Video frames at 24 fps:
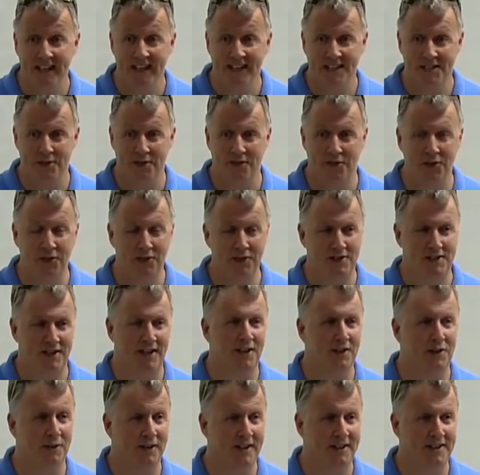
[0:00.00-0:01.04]
So if you could
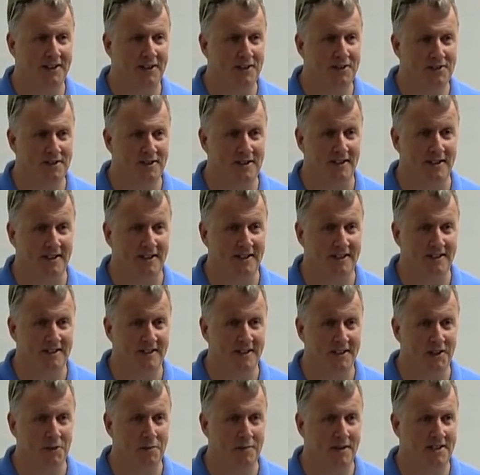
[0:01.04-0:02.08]
tolerate those things,
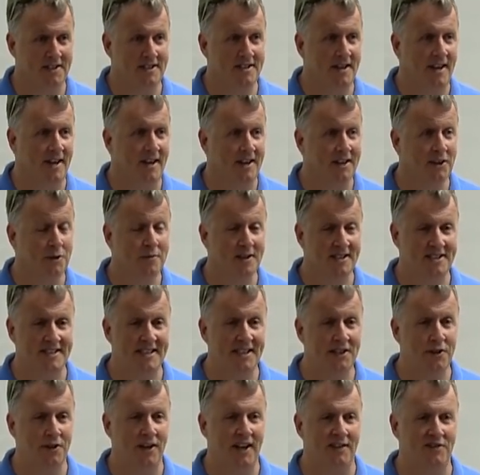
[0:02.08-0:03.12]
then you must not you must
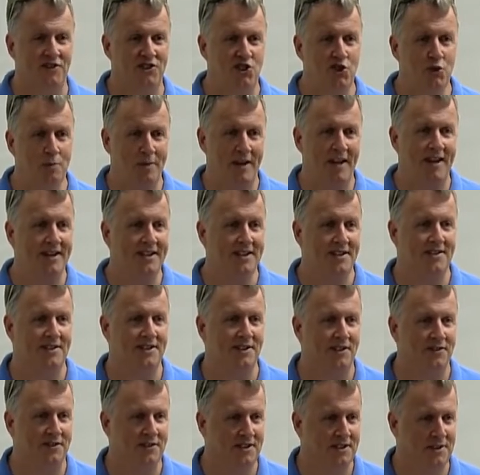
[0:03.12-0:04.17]
either have stupendous
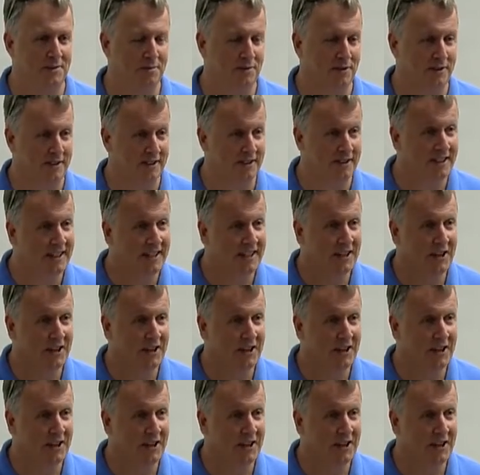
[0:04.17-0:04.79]
self-discipline